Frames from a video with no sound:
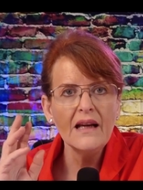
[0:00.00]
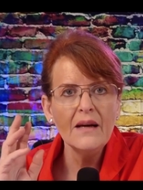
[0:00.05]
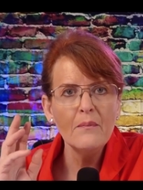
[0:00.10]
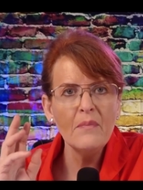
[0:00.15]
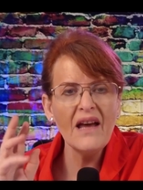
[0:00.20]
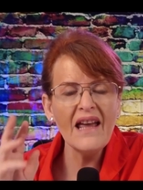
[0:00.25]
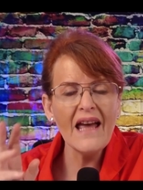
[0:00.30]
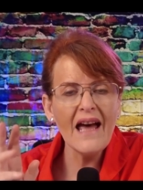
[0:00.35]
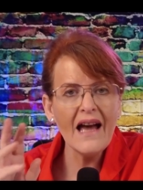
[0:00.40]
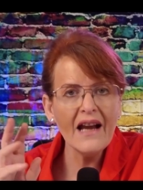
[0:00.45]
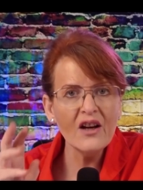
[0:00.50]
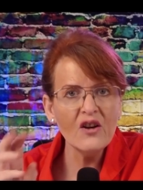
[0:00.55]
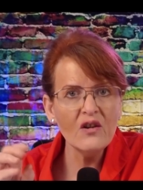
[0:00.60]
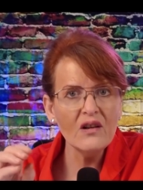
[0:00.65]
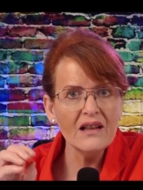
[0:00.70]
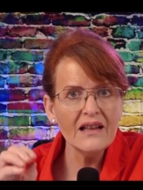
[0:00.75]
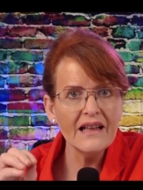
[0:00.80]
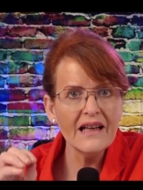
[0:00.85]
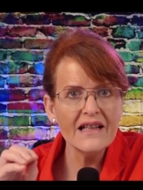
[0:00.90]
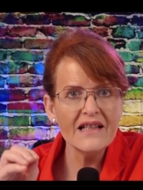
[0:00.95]
By
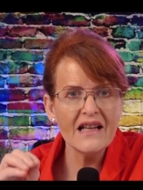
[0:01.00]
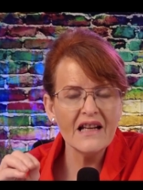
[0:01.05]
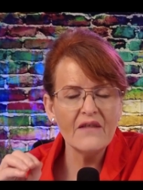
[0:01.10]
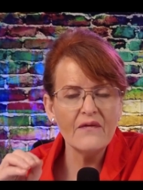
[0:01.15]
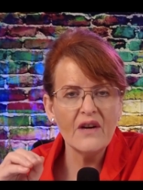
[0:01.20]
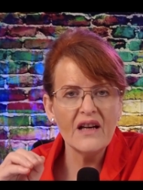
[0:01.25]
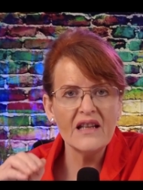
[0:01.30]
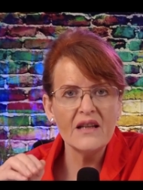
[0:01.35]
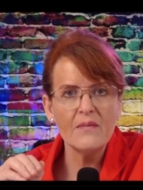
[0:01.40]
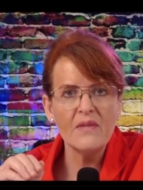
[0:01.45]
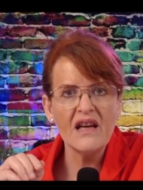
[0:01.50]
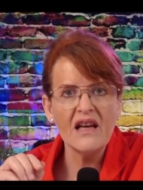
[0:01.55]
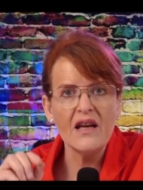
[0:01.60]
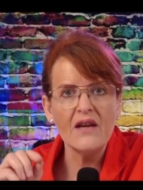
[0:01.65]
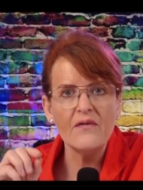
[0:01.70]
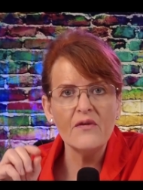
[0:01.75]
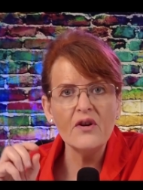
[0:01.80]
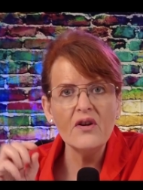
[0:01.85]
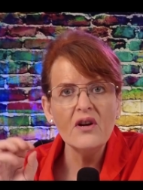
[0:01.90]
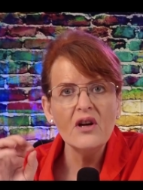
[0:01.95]
accurately identifying the
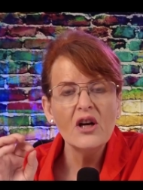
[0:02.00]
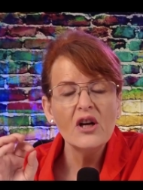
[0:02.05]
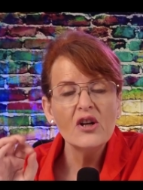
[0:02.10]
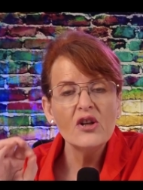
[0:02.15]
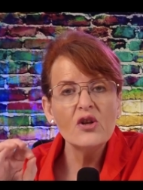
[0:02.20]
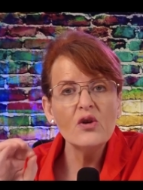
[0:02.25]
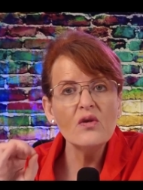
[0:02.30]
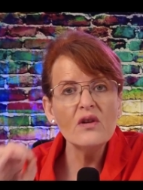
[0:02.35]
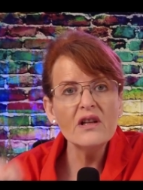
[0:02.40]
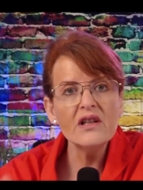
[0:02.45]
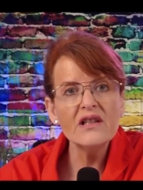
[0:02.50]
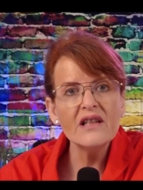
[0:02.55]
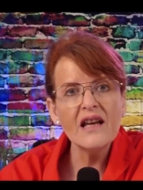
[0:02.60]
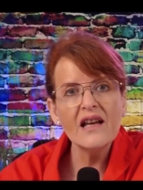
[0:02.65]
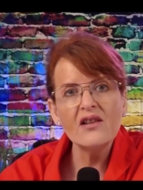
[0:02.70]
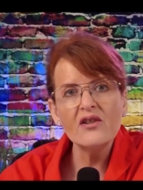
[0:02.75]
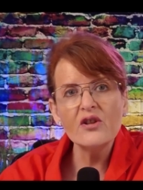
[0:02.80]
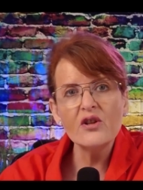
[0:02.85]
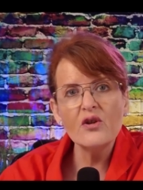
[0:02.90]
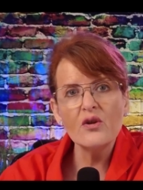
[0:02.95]
behavior, you can
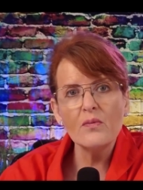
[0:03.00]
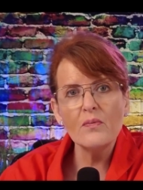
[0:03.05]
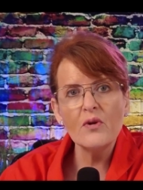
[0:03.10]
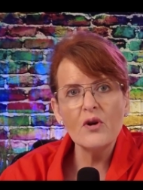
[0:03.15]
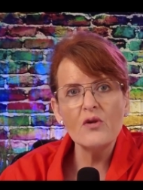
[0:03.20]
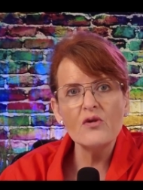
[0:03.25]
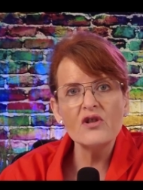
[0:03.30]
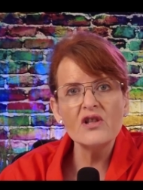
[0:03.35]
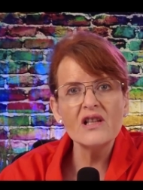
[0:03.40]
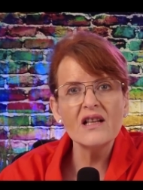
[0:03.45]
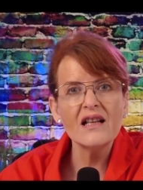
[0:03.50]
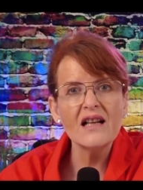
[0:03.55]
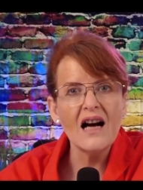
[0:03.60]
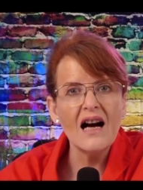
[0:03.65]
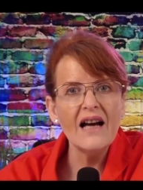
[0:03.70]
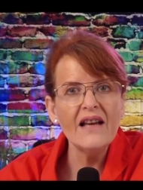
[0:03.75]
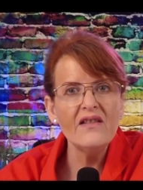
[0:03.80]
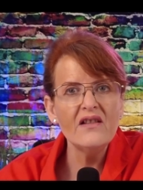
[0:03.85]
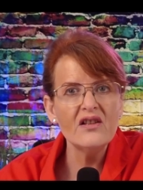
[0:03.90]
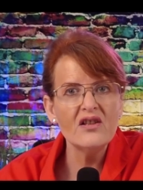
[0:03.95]
tailor your approach to
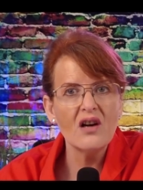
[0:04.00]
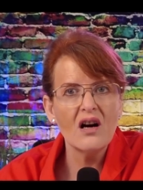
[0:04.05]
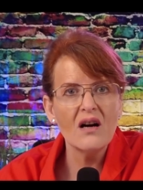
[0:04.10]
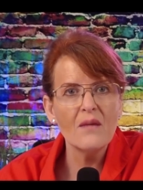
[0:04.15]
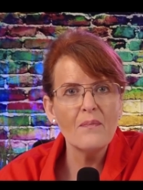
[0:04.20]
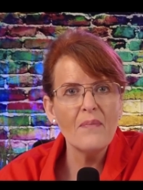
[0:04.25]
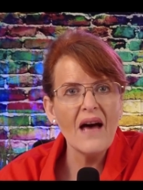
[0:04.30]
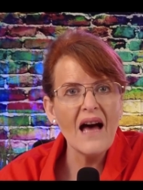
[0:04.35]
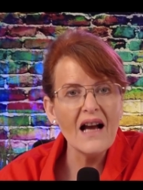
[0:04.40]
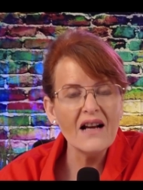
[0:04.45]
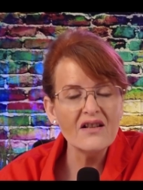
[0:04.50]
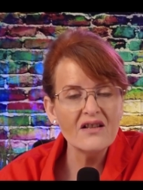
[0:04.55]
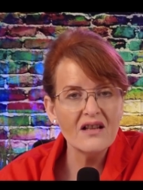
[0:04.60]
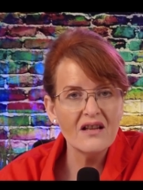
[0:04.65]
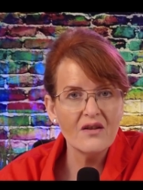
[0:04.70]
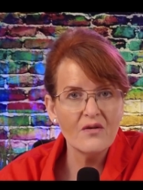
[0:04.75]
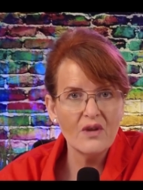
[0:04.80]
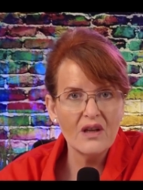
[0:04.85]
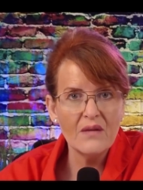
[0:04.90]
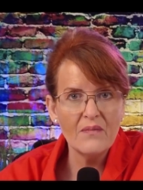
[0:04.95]
guide the dog back to the
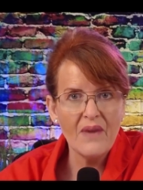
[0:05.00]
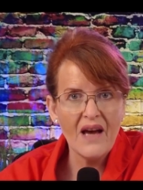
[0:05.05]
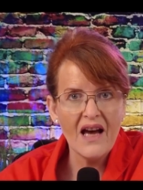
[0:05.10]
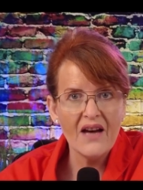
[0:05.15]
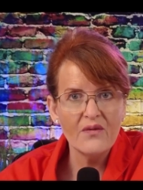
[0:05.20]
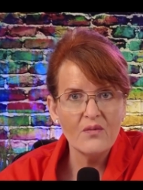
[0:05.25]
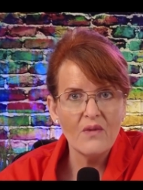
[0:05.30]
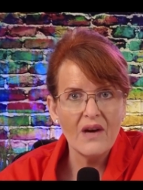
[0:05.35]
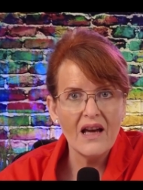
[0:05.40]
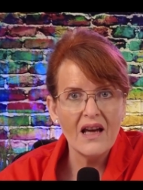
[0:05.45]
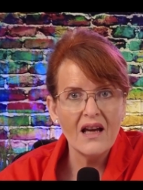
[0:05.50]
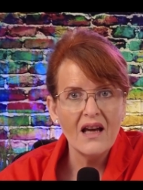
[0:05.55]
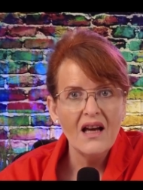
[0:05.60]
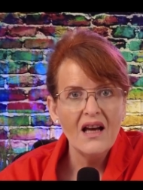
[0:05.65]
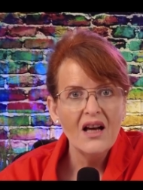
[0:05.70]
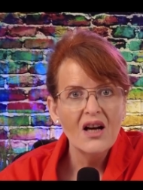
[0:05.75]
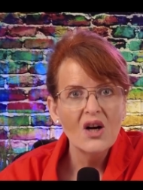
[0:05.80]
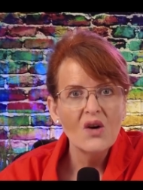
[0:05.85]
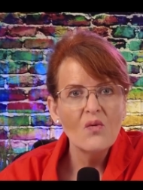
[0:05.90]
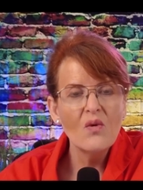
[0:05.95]
green pathway,
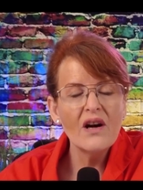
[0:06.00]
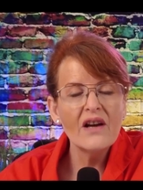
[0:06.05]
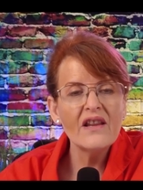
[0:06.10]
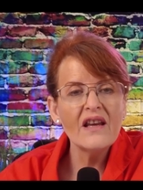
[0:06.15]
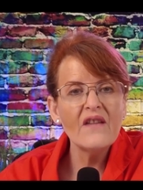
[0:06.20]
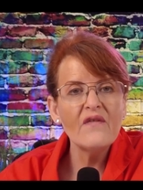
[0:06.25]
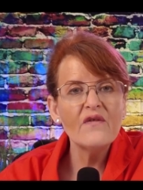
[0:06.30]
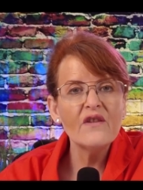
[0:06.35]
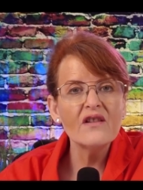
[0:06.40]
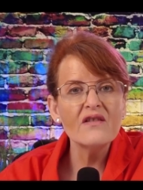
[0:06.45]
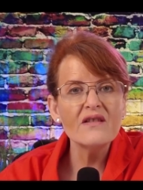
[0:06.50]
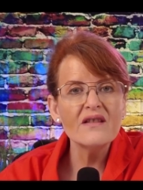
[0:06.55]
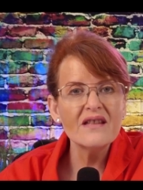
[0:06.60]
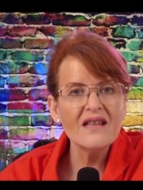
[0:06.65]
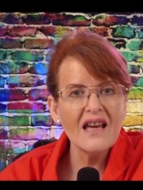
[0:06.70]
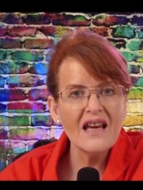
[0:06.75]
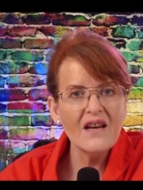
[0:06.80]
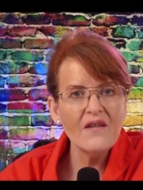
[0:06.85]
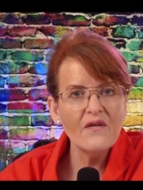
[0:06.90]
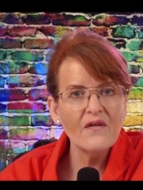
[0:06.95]
where they feel
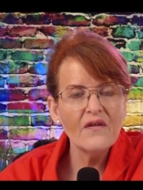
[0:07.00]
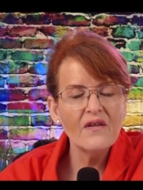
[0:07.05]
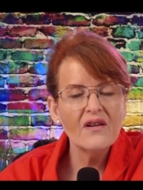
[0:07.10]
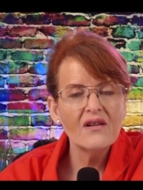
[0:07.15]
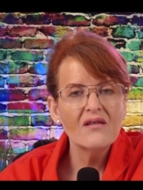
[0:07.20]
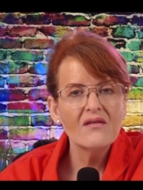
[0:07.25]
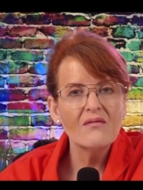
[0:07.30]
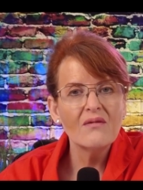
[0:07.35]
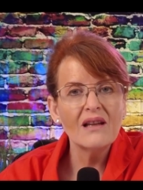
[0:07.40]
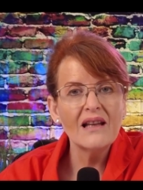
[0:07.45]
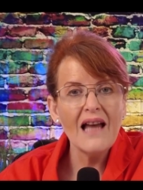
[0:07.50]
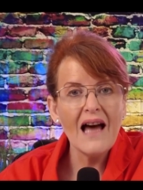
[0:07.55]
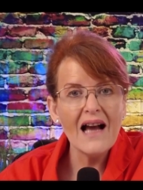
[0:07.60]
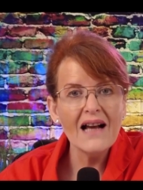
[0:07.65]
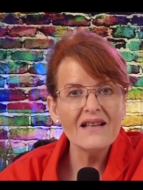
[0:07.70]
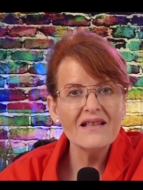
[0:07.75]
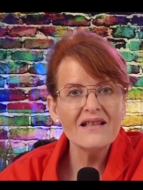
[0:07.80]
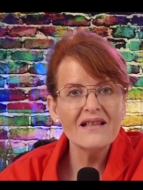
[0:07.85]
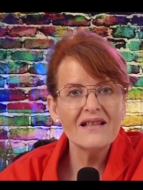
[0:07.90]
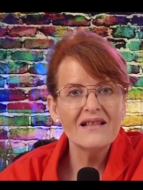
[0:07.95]
safe,
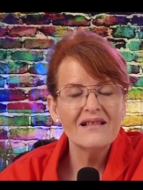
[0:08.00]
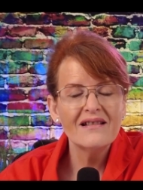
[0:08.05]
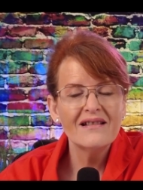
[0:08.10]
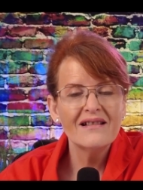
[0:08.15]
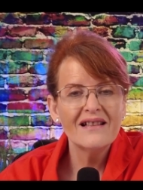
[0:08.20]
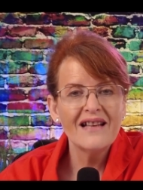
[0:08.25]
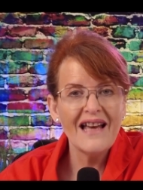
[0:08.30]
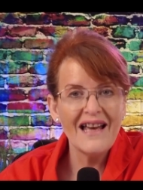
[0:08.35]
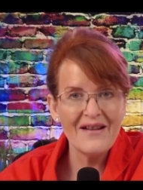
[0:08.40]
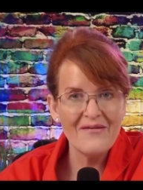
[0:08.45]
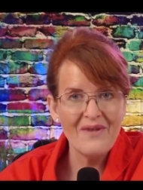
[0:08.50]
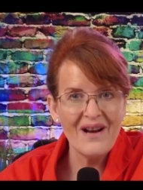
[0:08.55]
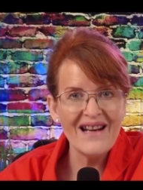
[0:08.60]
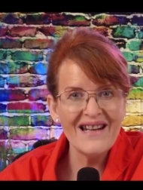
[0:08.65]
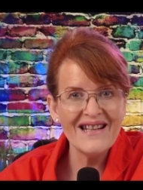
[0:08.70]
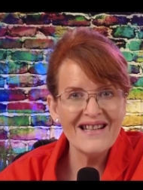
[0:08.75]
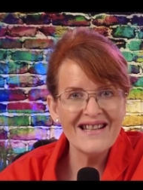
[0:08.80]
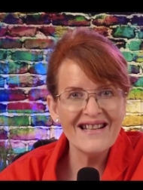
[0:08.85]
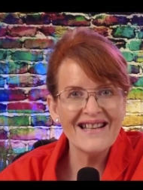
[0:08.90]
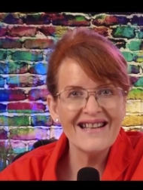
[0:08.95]
relaxed, and ready
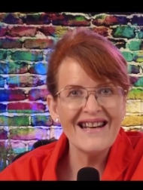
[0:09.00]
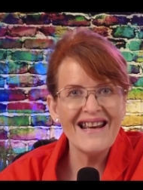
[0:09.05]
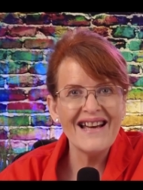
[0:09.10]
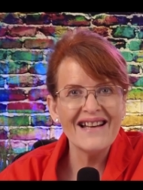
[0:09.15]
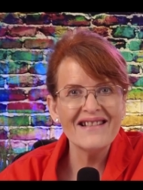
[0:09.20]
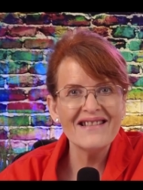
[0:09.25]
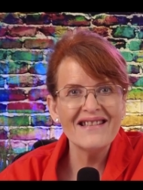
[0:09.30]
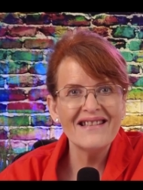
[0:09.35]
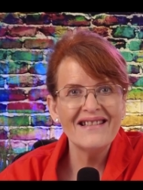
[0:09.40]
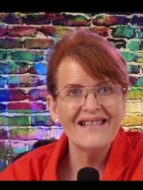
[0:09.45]
to connect.